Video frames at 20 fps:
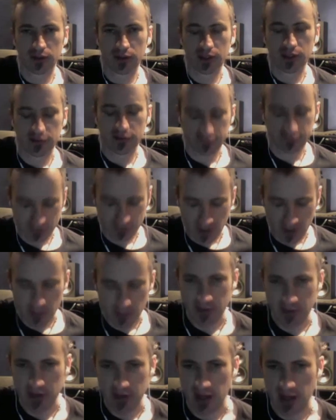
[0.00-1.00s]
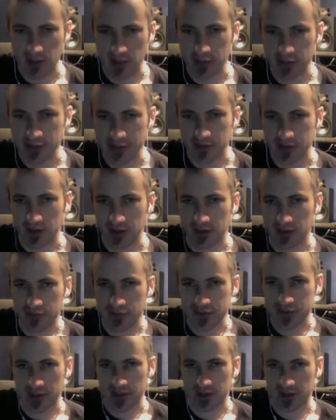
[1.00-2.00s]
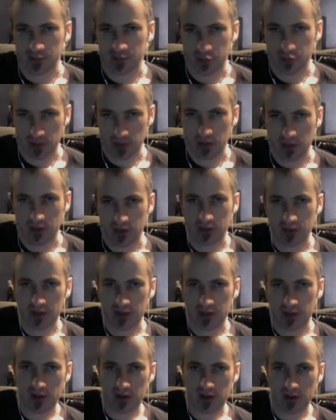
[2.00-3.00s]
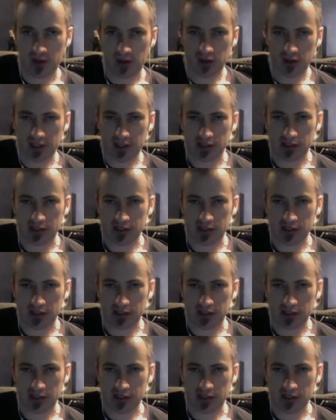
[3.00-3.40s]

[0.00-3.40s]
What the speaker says: It's some of the elements of the second book are